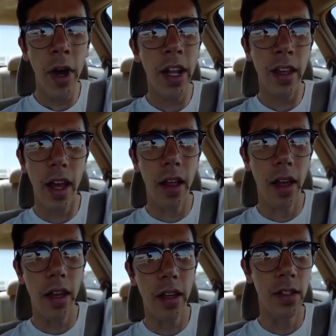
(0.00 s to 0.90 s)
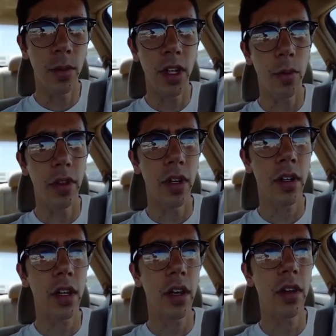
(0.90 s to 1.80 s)
Heading into LA to meet up with
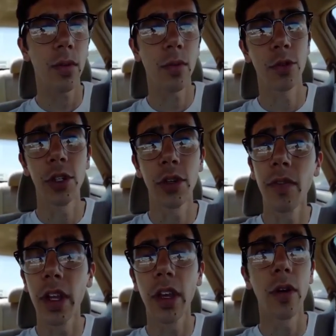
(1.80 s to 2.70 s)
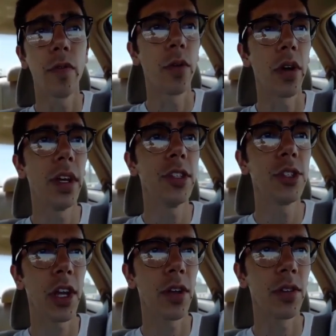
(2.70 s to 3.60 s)
Dante. I'm shooting a video for
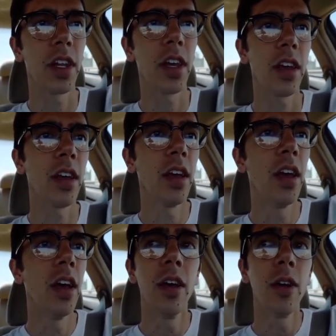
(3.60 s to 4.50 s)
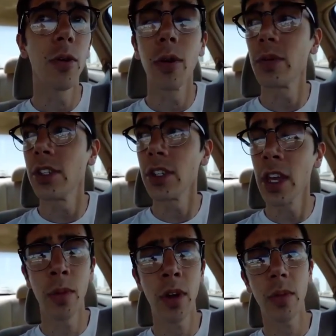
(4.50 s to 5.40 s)
his channel today where I'm teaching
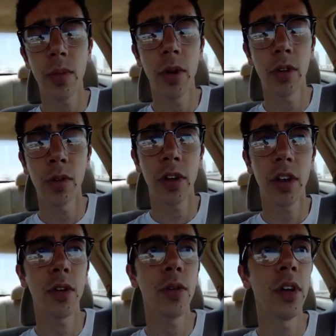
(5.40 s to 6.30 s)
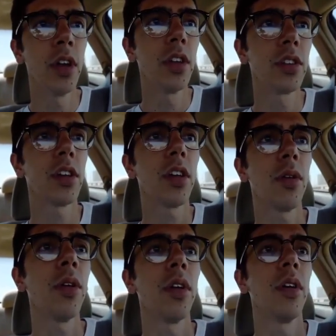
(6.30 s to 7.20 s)
him how to play Pokemon Go.
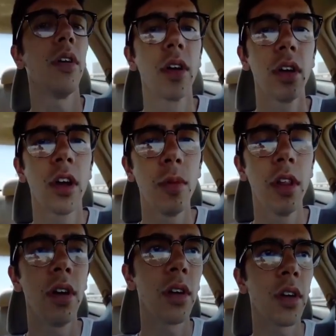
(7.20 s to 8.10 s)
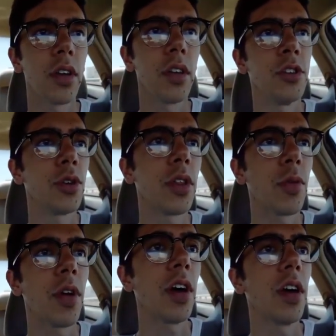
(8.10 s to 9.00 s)
So, come along, enjoy
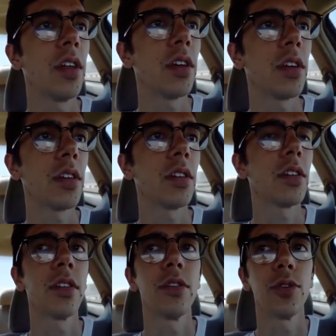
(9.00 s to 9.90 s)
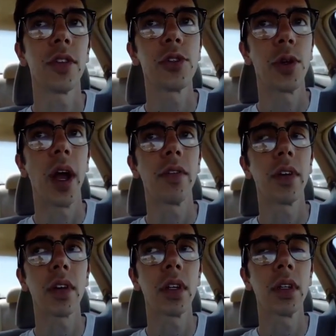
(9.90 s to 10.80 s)
the ride, enjoy the traffic,